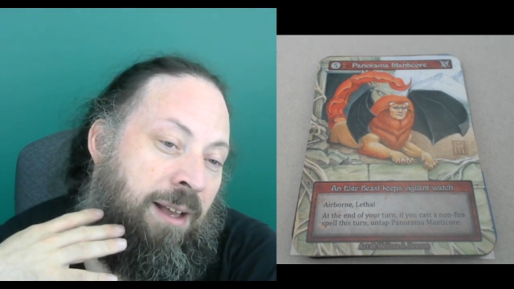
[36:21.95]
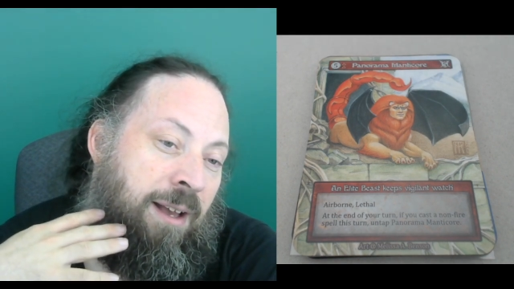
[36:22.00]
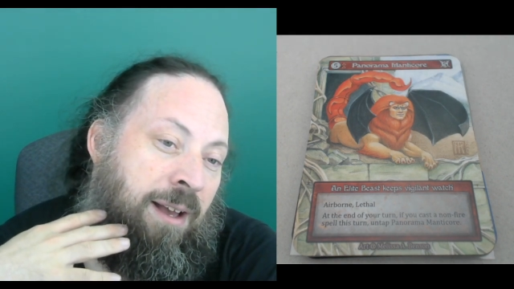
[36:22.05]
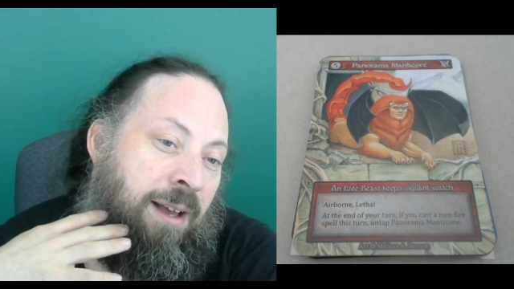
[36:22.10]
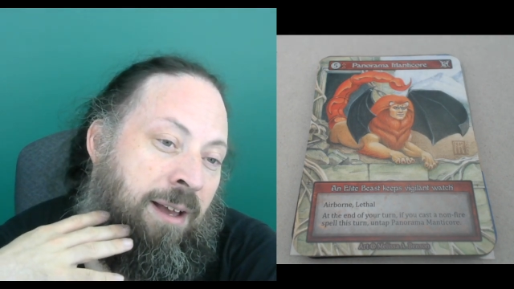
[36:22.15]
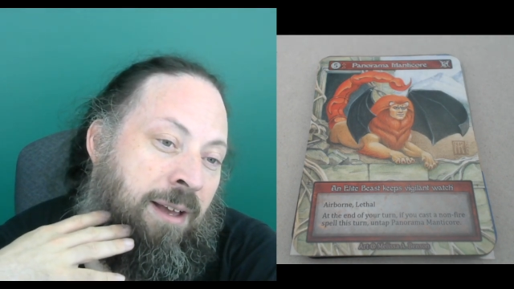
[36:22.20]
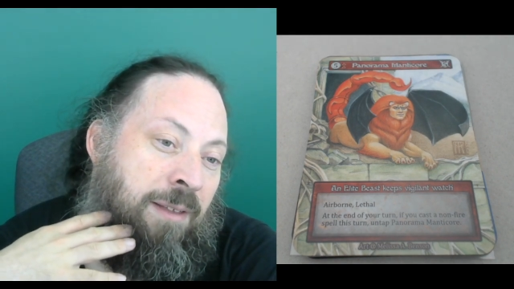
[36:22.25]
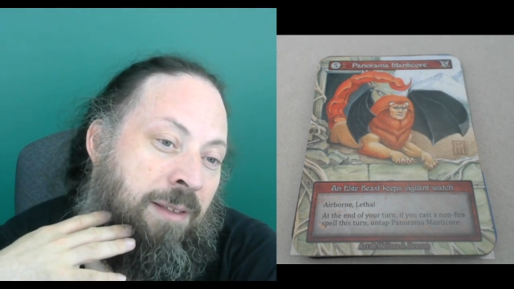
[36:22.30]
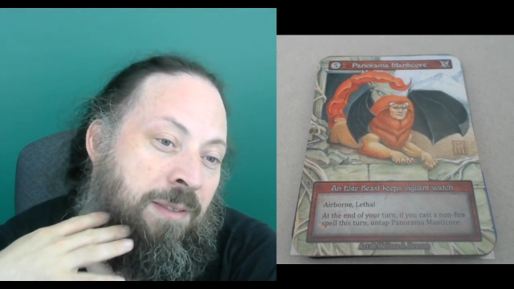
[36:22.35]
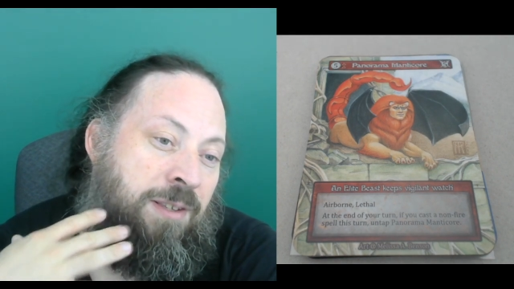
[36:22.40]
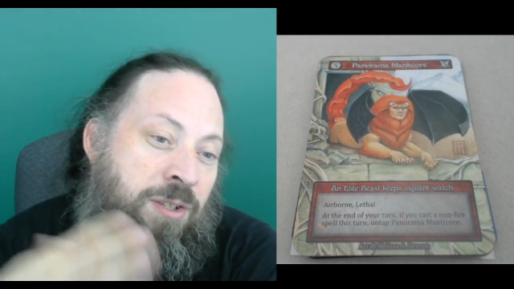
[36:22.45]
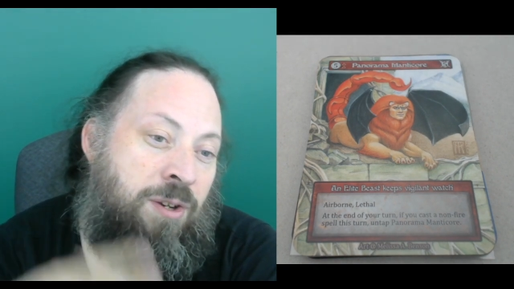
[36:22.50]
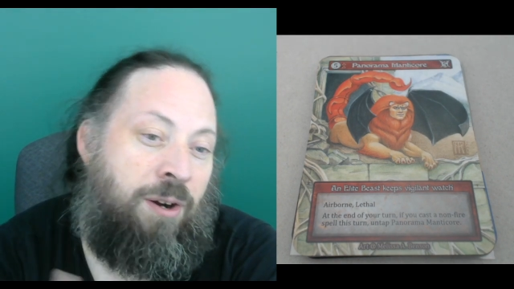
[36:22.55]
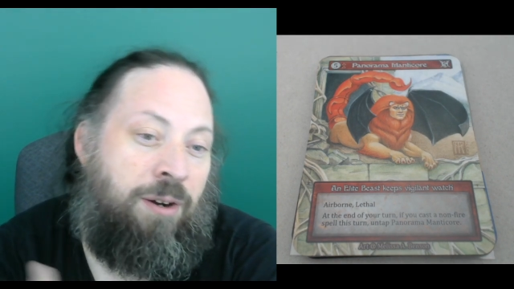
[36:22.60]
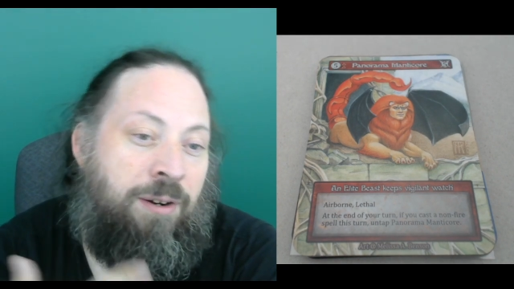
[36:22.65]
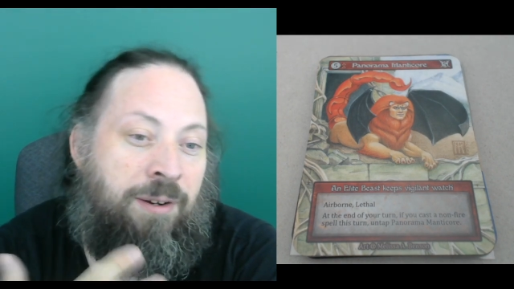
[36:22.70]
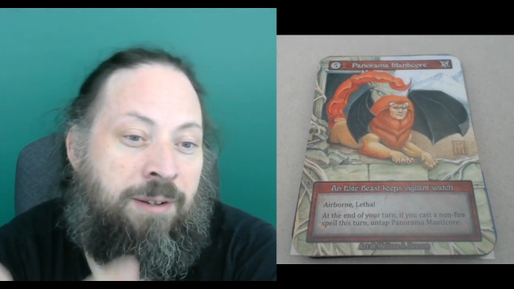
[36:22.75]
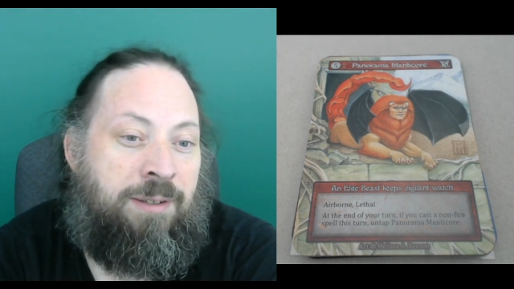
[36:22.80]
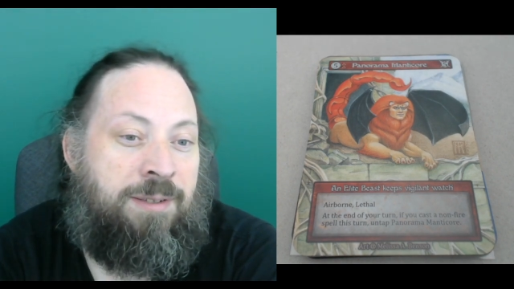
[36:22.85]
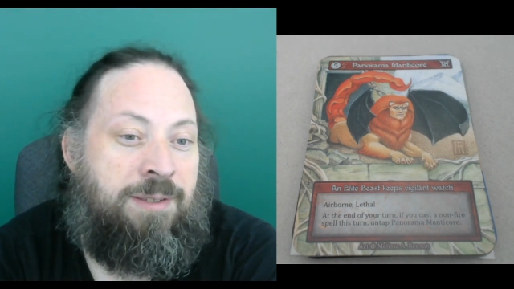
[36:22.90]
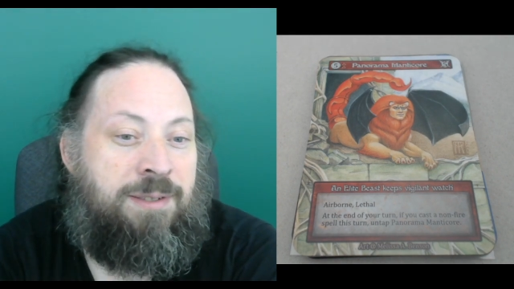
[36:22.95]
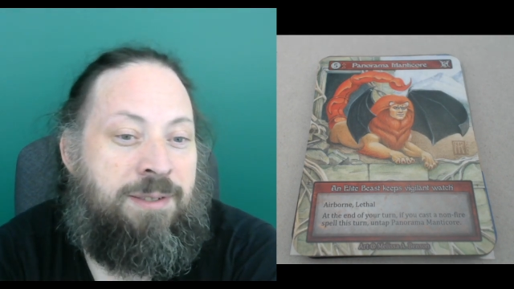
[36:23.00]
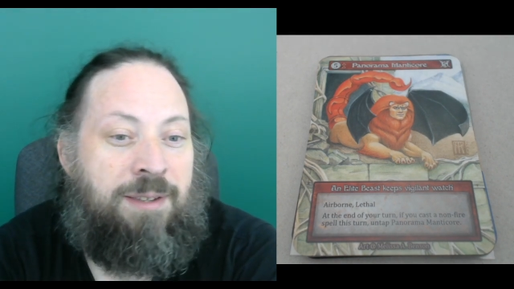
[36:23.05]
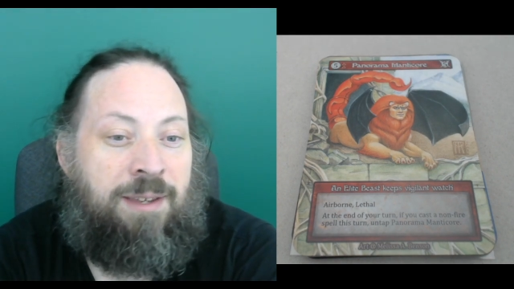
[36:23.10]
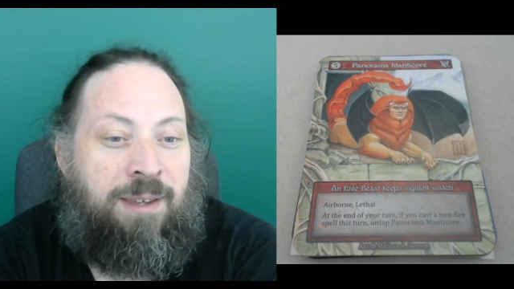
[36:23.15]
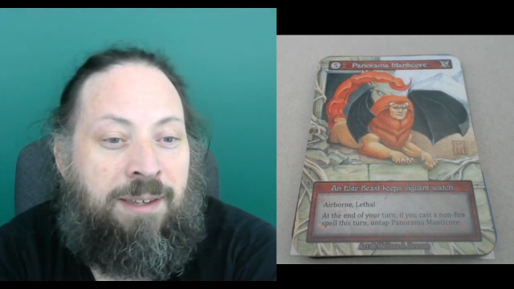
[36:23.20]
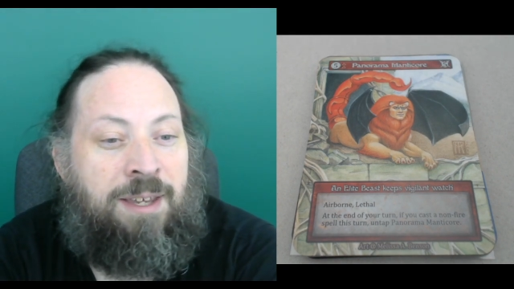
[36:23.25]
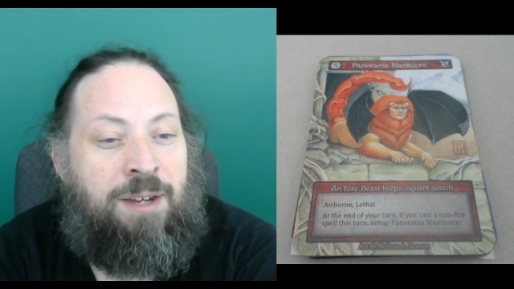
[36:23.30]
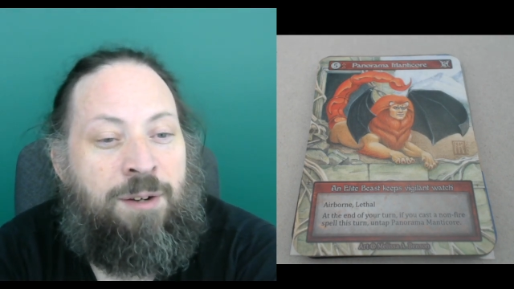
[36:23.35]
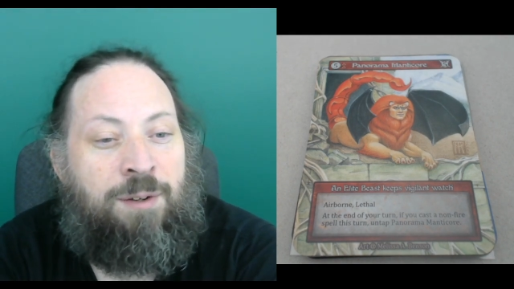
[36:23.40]
Uh, this card is
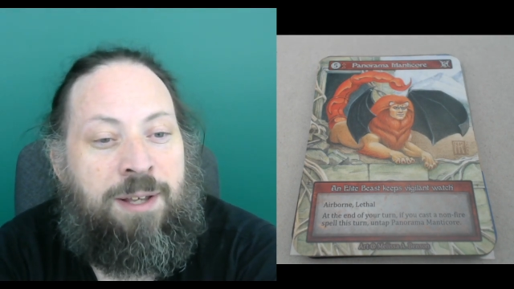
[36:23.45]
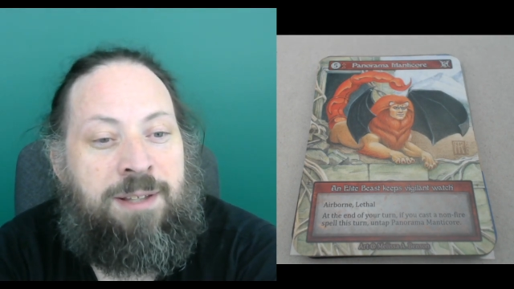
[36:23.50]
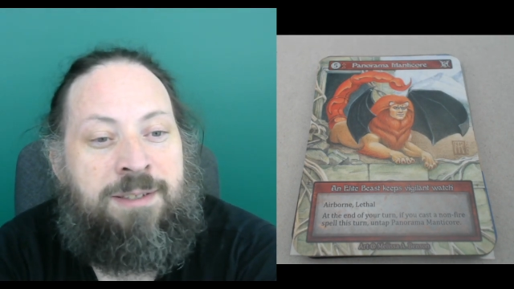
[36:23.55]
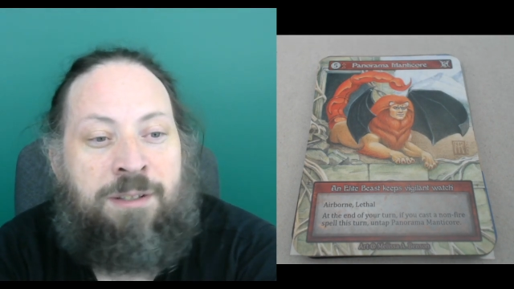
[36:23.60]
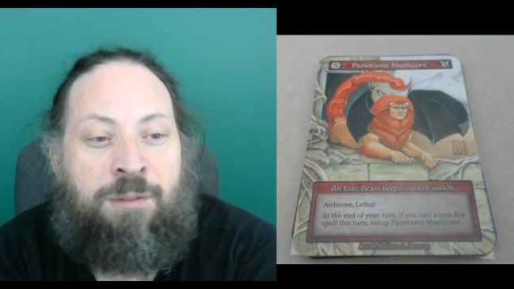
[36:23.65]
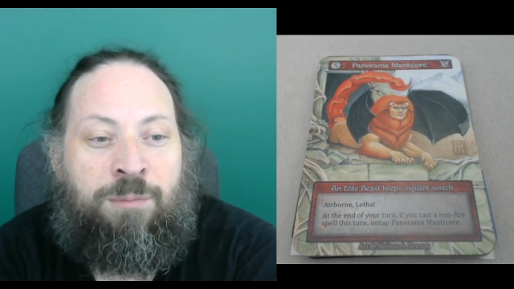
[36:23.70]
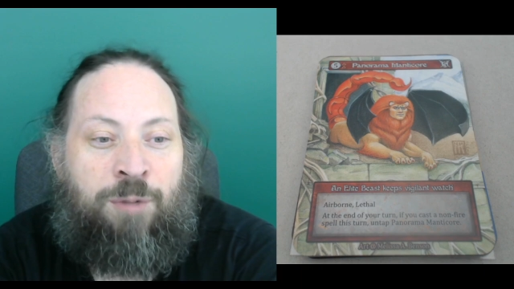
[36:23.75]
you know gets a little